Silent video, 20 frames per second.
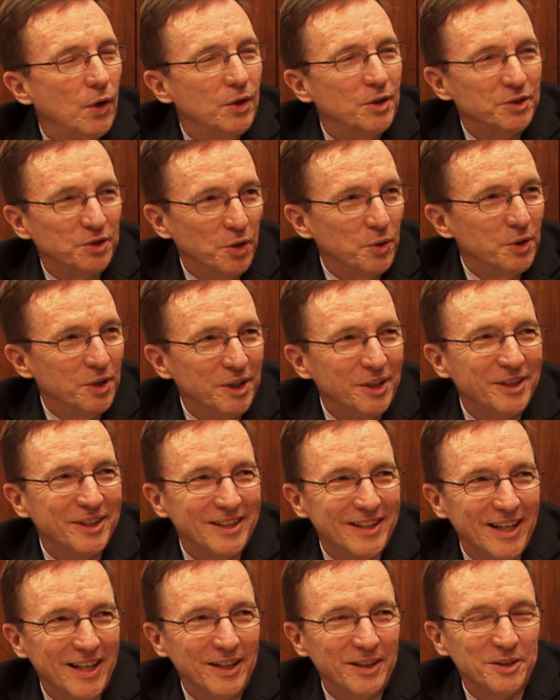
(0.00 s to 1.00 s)
So we're here
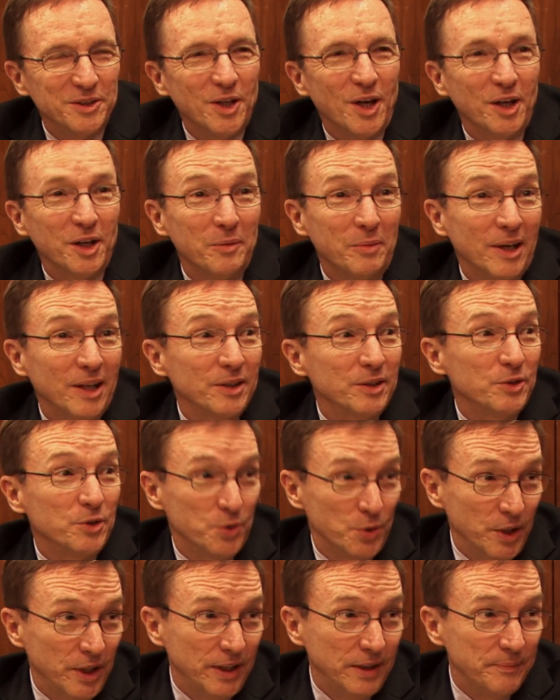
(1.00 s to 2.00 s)
today to talk about
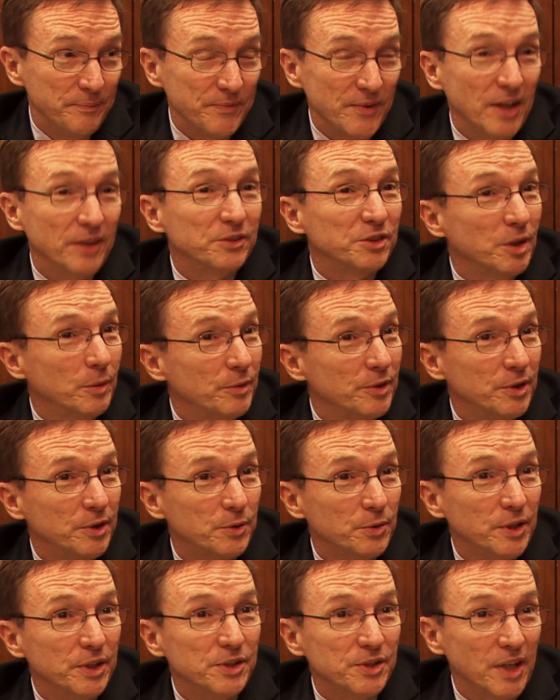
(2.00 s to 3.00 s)
TRID and some of the
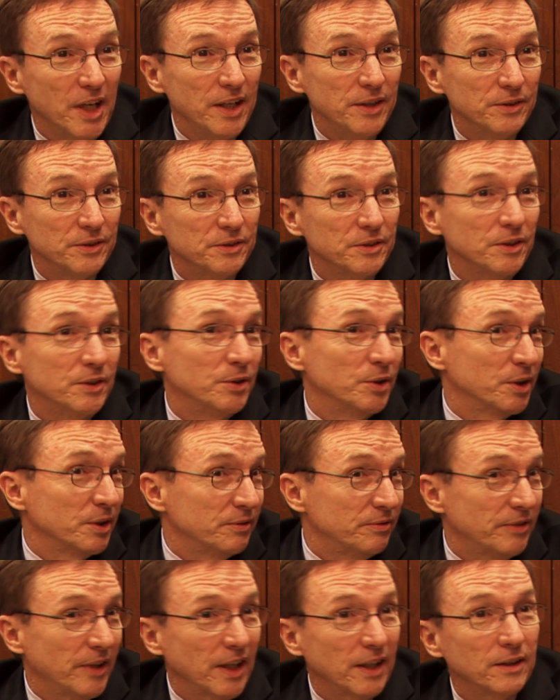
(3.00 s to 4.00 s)
TRID changes that took
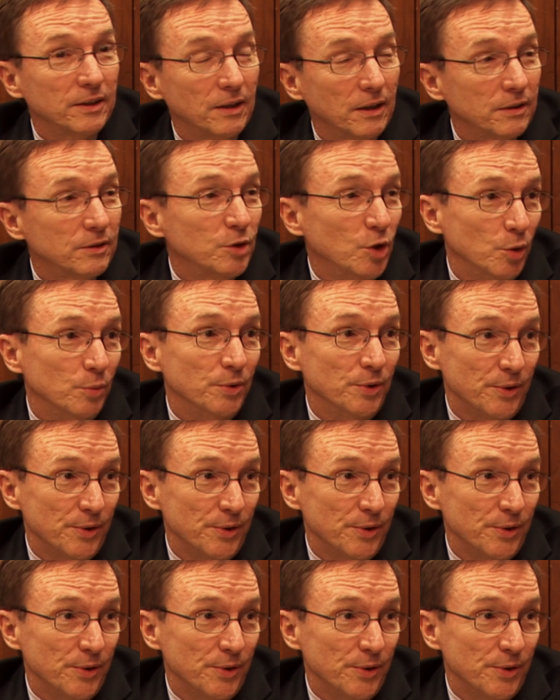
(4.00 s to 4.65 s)
effect October